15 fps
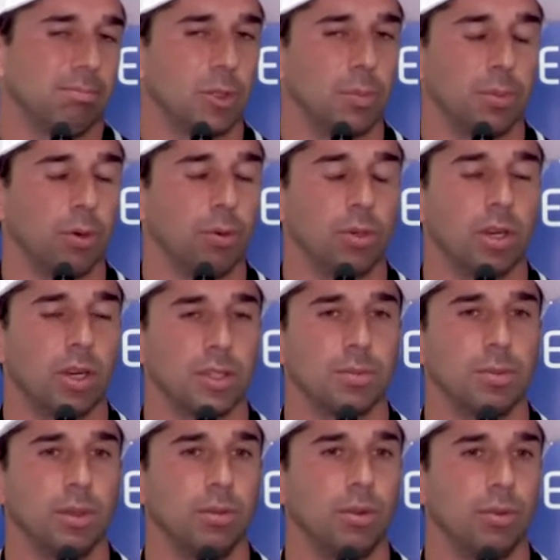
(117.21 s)
the pro
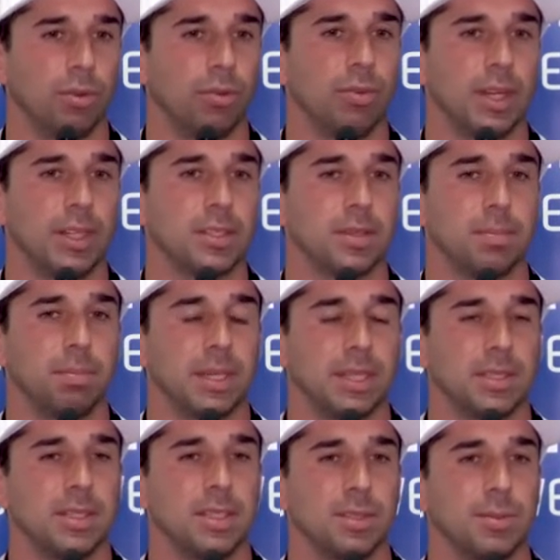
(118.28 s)
cars will also find some
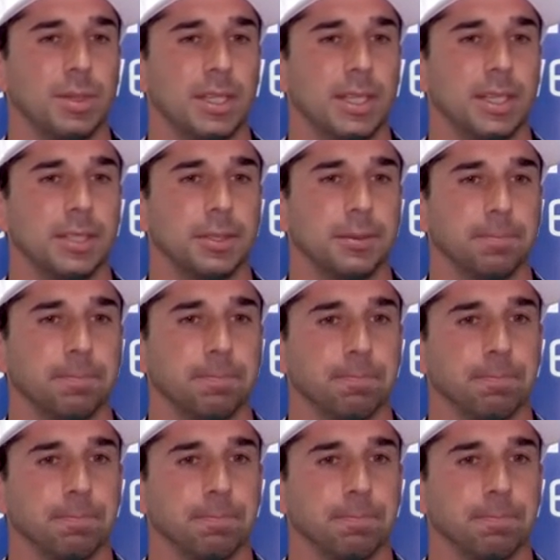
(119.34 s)
pace this weekend.